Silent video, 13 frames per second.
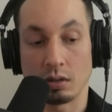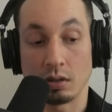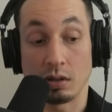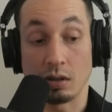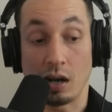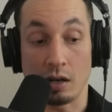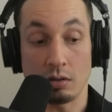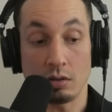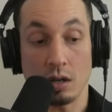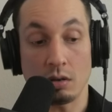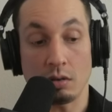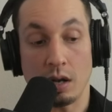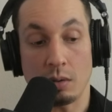I don't know
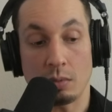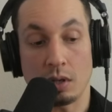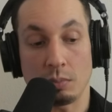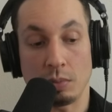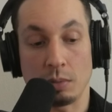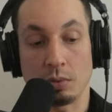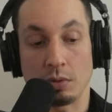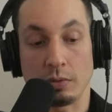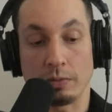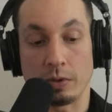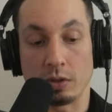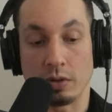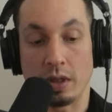how many people
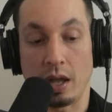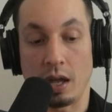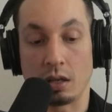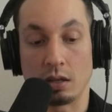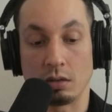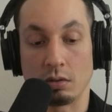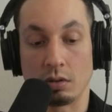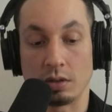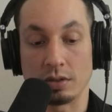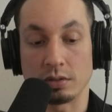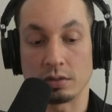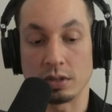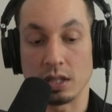feel that or
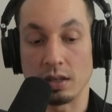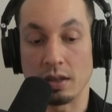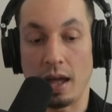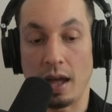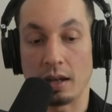see that.